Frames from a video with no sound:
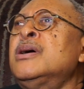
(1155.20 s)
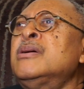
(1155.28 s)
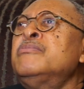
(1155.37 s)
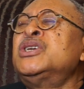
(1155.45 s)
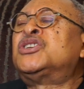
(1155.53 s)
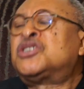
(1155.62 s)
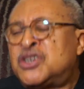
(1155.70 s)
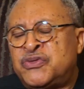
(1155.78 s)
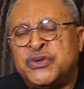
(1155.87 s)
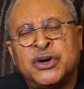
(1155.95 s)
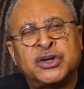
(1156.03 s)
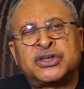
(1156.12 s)

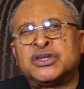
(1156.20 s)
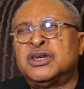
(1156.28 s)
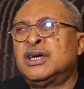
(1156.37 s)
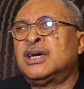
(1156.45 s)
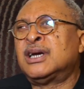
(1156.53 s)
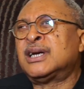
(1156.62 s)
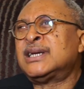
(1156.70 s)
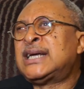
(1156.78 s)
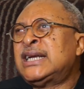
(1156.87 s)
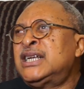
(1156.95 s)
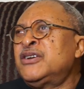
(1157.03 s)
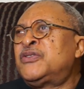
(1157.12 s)
mischievous
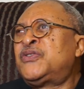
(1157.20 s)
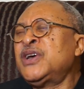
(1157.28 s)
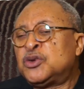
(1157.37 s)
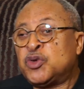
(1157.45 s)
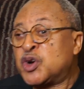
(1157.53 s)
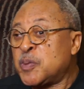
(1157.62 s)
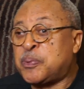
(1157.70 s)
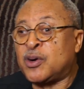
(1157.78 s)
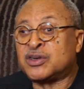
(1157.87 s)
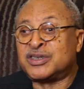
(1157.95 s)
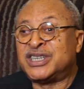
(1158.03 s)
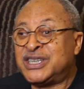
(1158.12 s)
that they fail to
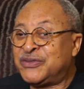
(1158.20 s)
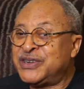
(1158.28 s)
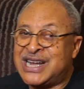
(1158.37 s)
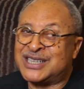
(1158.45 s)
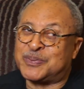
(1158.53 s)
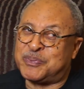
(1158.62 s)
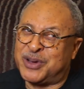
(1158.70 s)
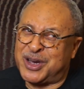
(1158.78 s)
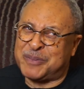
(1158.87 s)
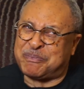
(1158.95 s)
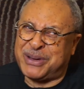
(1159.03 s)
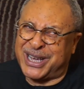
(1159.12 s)
report the dividends
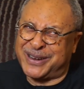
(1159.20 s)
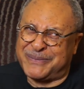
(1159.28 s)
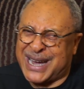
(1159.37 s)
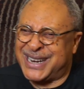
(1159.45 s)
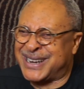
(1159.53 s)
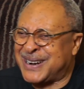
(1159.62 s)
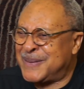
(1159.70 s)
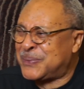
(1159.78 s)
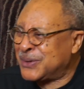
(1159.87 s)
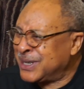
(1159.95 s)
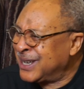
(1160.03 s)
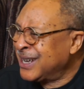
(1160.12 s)
paid by the
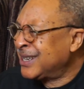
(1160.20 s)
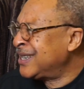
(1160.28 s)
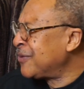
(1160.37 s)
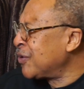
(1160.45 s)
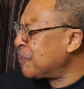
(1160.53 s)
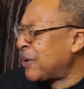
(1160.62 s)
company. They even